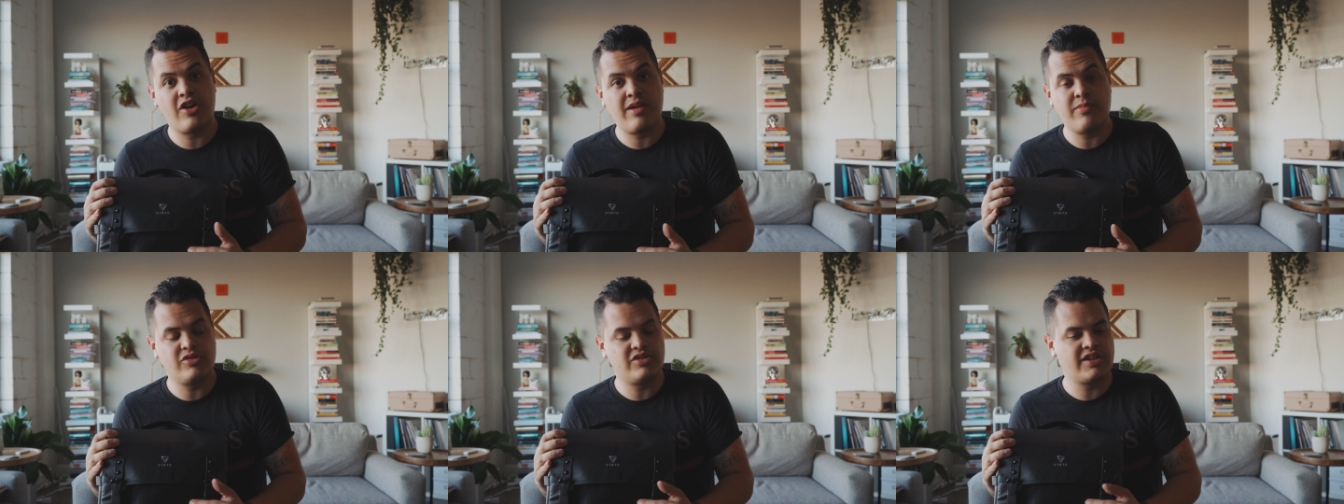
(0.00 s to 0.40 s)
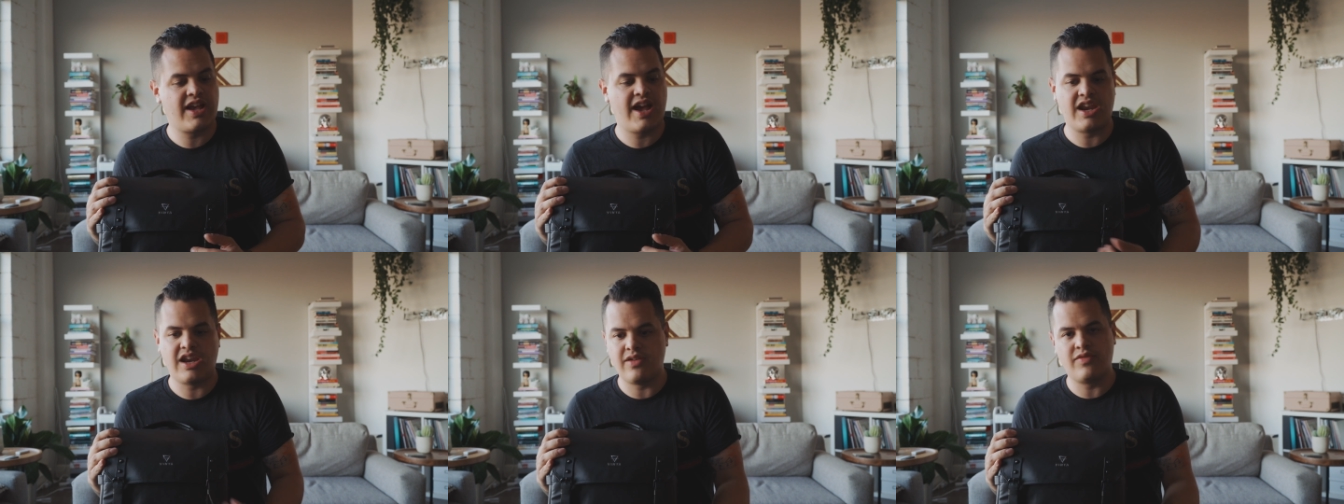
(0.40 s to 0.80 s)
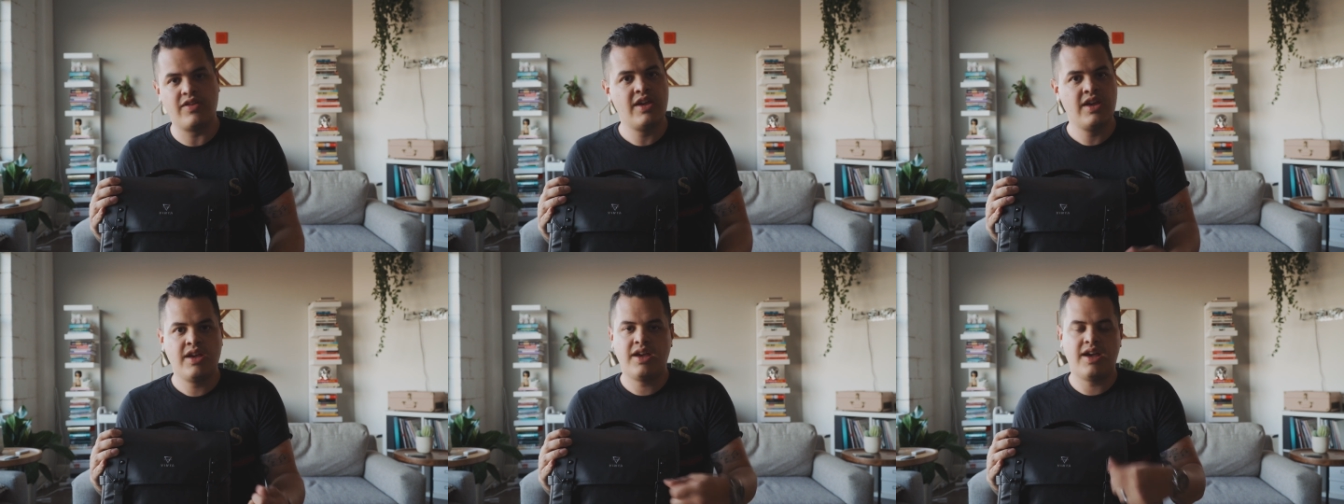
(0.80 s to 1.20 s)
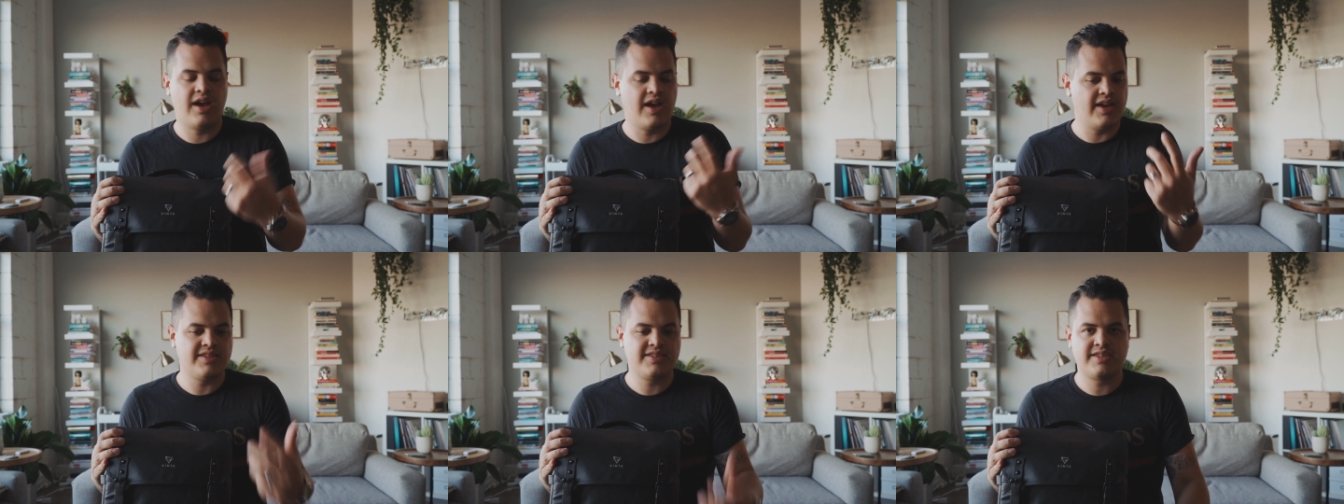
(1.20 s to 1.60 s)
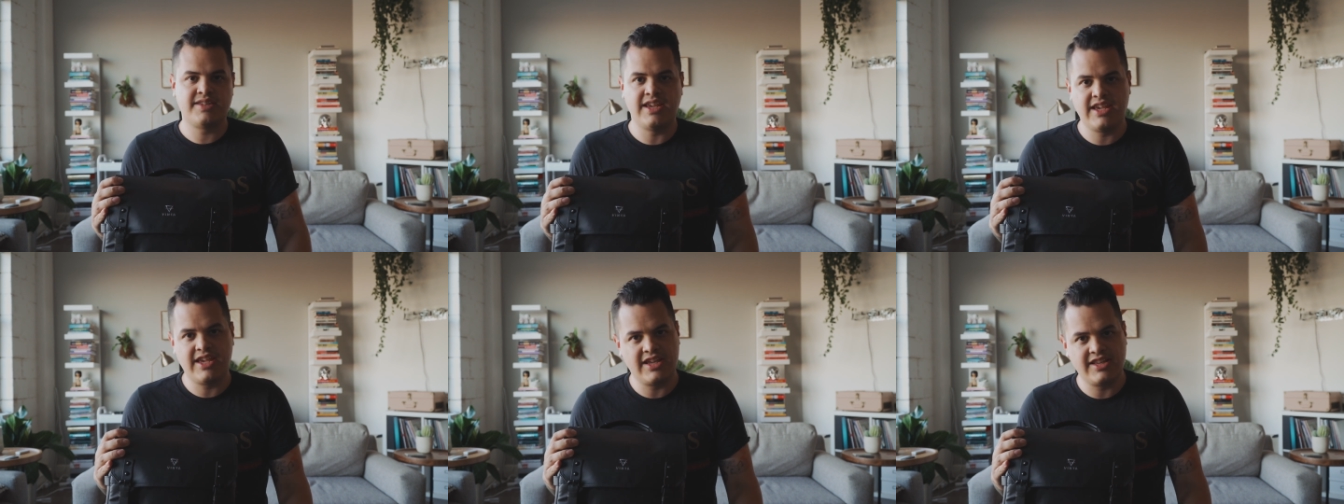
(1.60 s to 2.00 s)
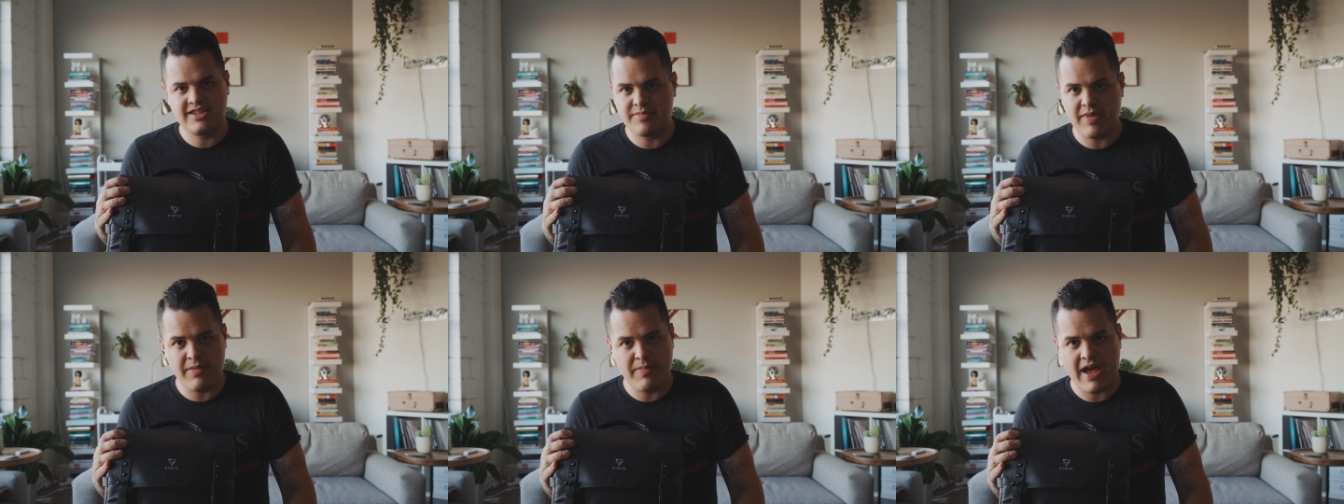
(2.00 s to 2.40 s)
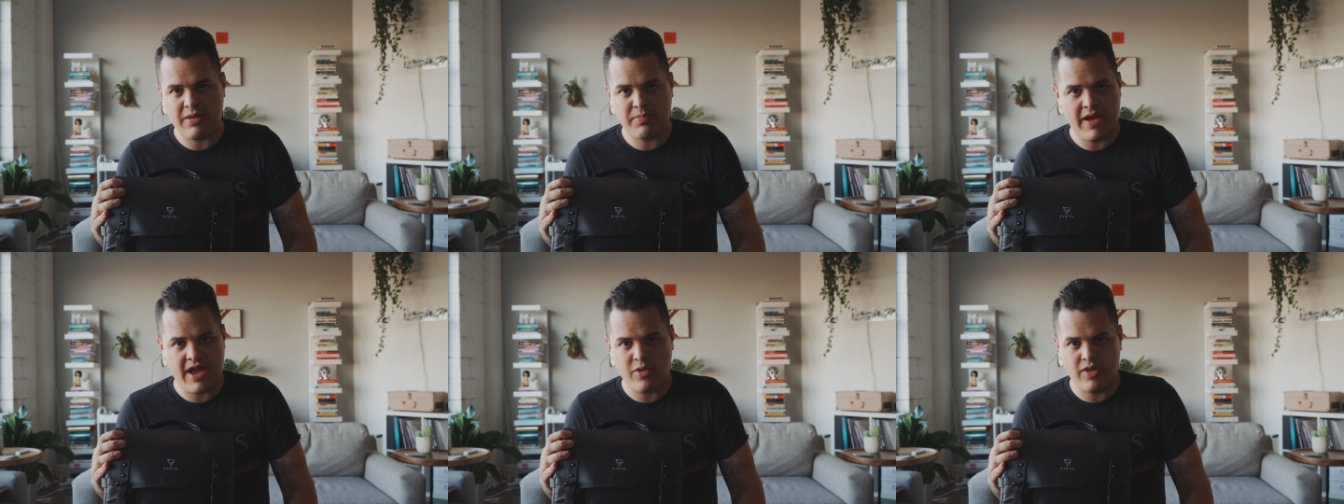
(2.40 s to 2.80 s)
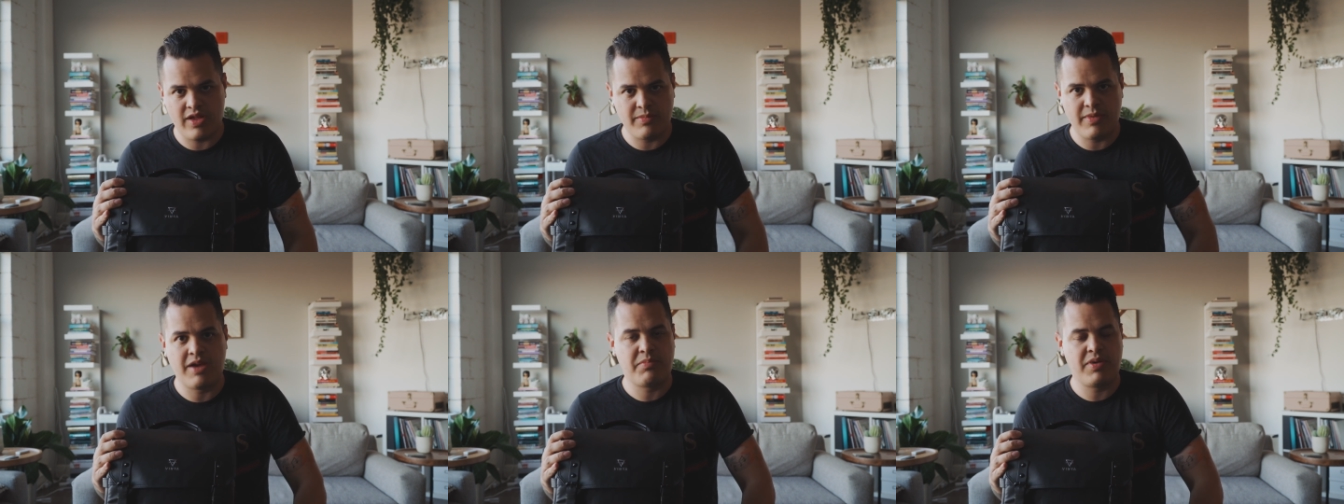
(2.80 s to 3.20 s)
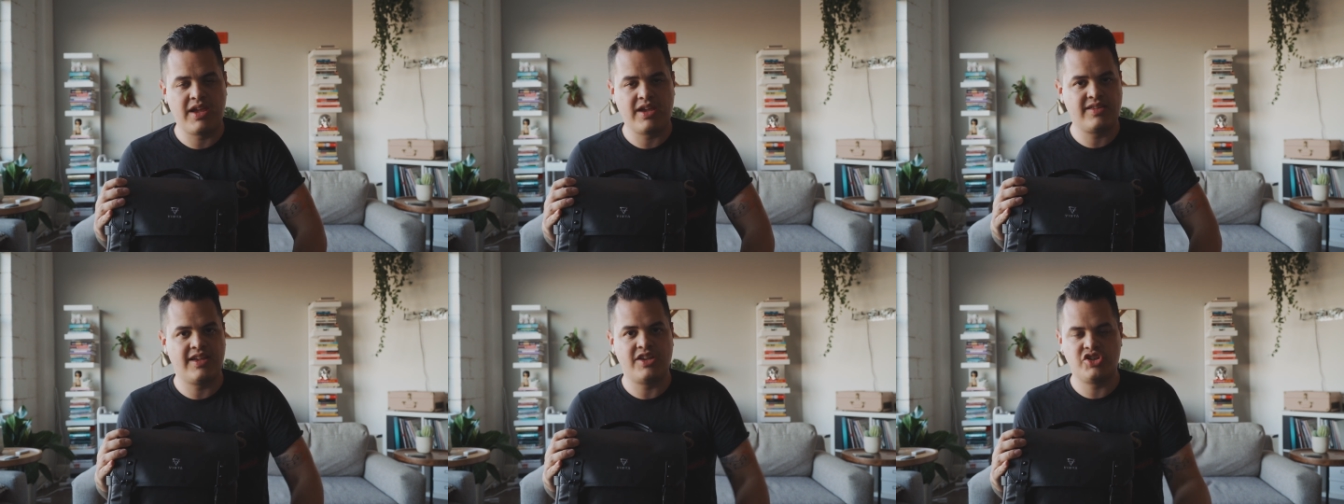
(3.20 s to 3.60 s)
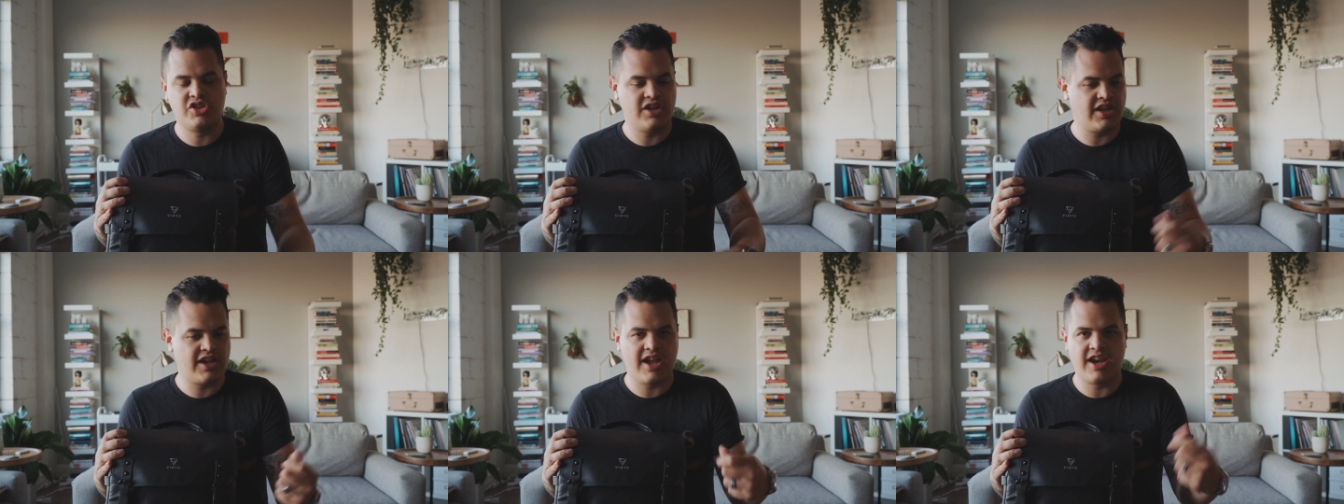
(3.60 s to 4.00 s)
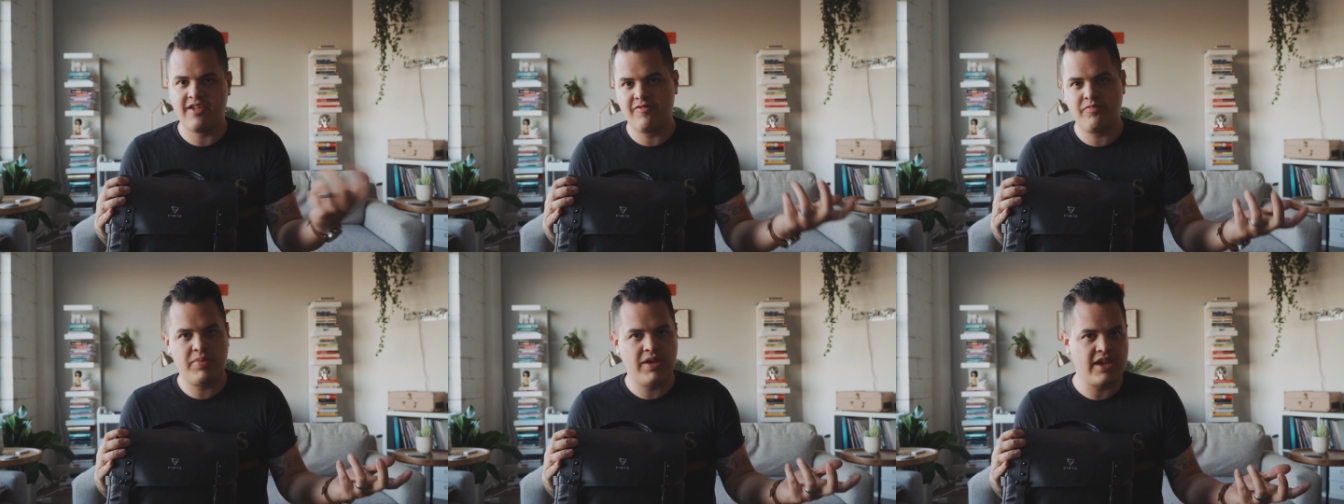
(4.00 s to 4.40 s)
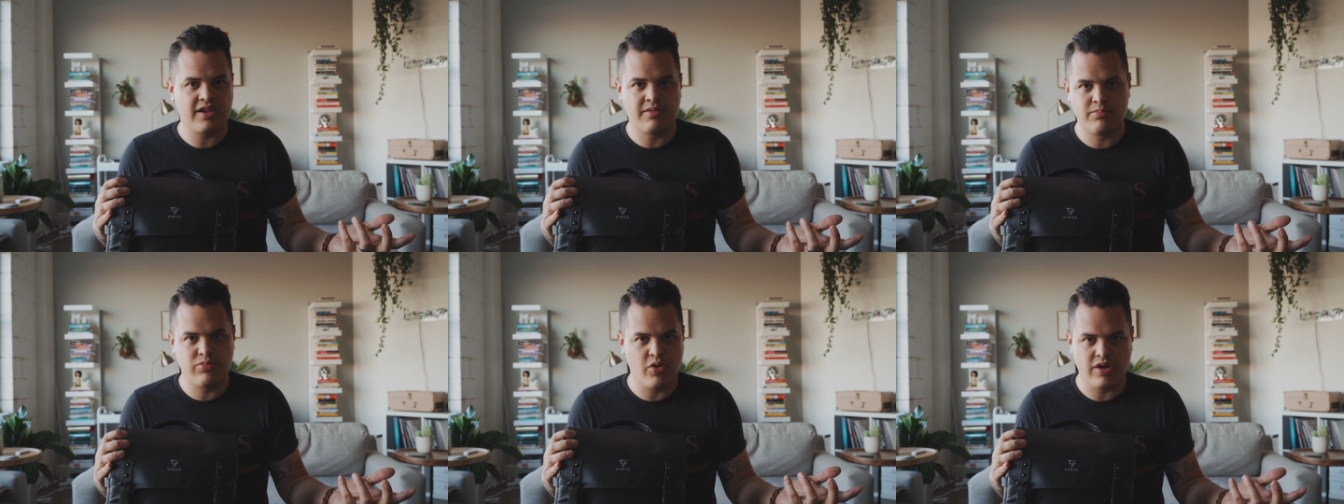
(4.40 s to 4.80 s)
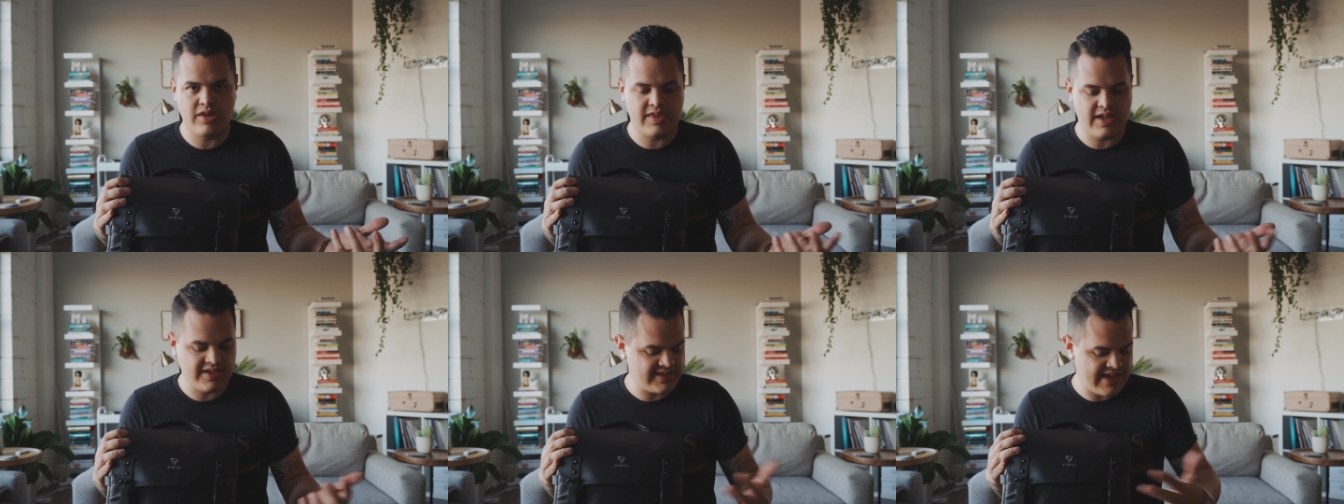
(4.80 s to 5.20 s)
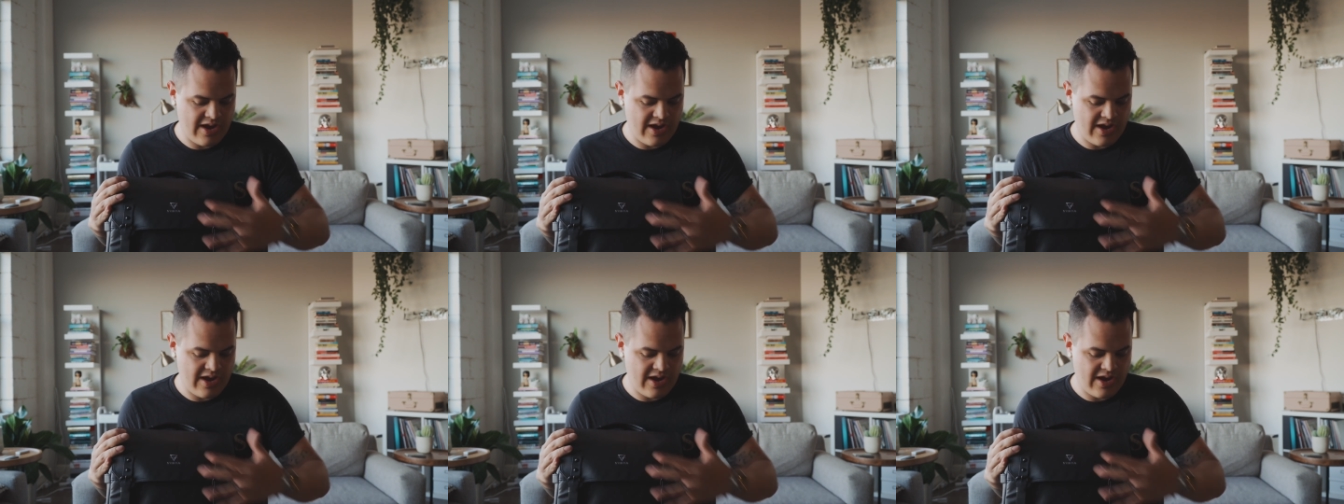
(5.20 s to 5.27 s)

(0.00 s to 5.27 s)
able to kind of sneak into my backpack while I'm not paying attention and kind of pick important things